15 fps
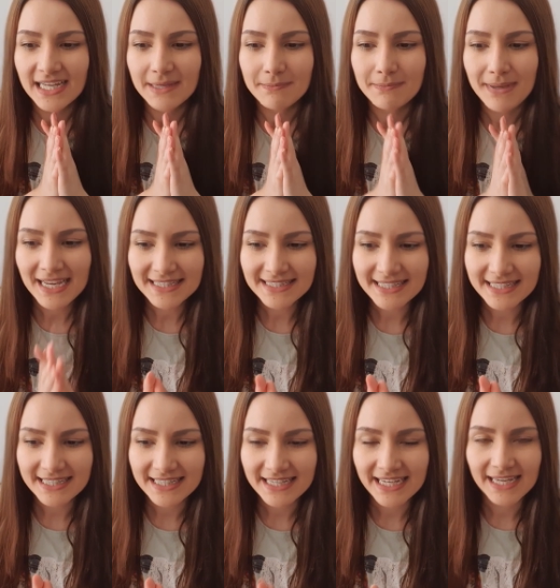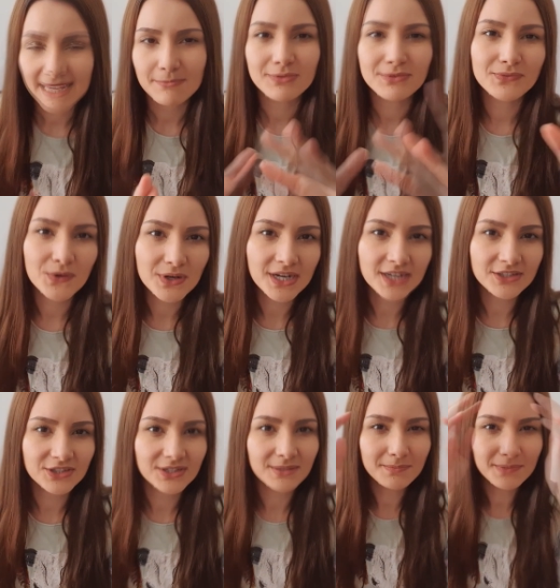Basically, before I
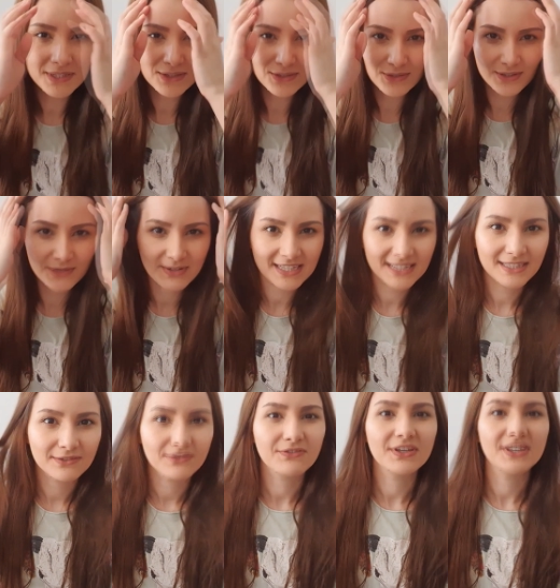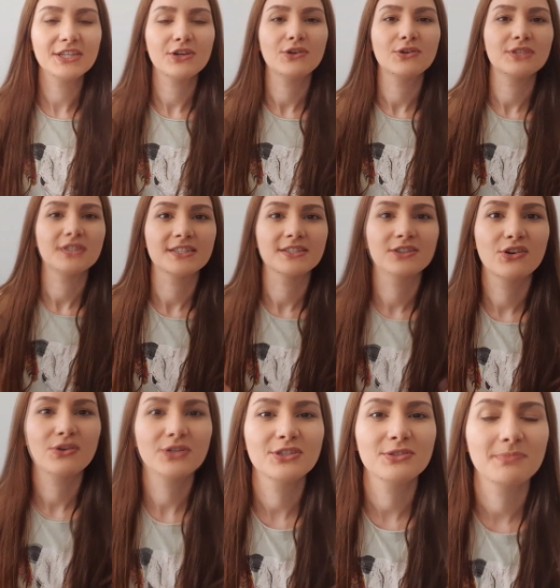jump into the rest of the video that is
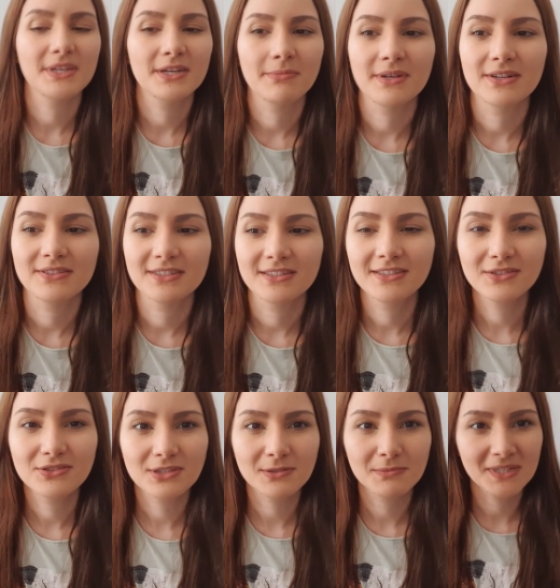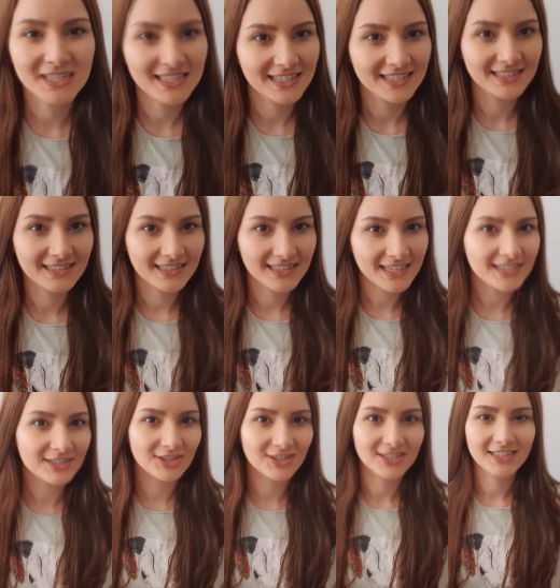going to be about the Linux Mint
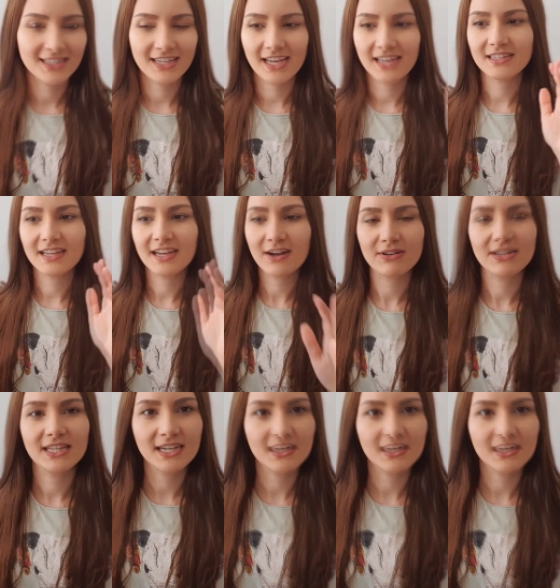installation and how I like